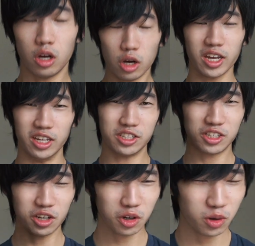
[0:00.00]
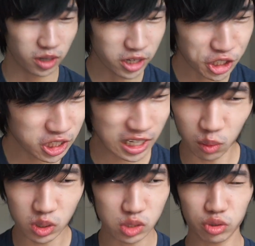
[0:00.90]
Okay, so initially I
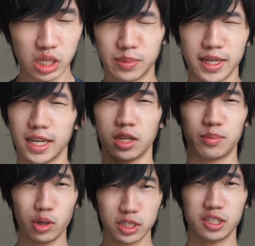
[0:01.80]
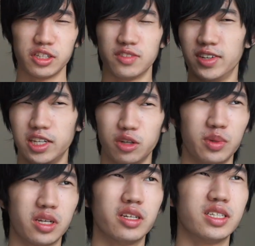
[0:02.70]
wasn't really planning on posting this video
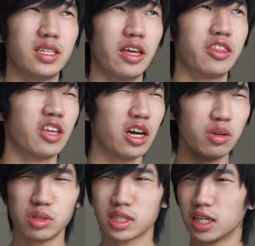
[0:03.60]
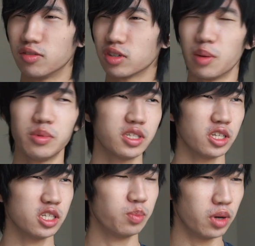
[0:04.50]
because I thought it was kind of common
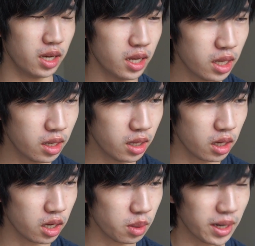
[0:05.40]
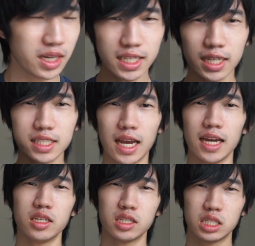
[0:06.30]
sense, but um, I decided to
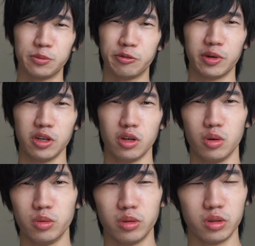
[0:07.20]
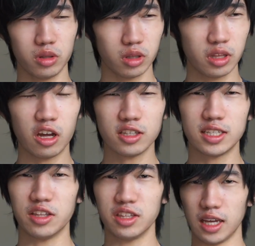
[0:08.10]
add in some of my own thoughts
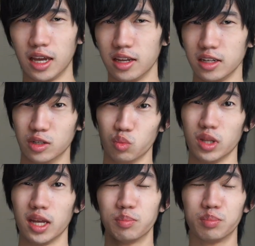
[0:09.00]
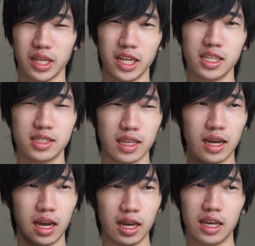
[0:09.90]
at the end, like plans
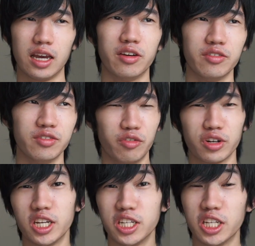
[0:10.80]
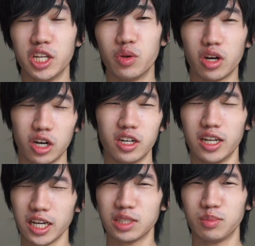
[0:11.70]
that I have for continuing on
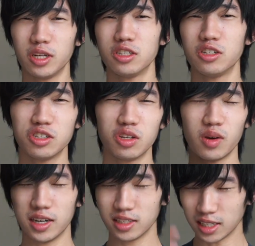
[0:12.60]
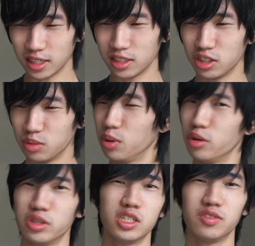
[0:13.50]
next semester, so I decided to
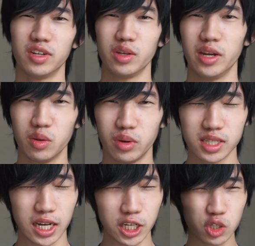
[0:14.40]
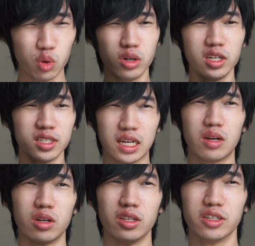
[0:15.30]
post this video anyways. I shortened it
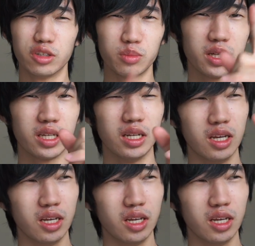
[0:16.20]
down a little bit,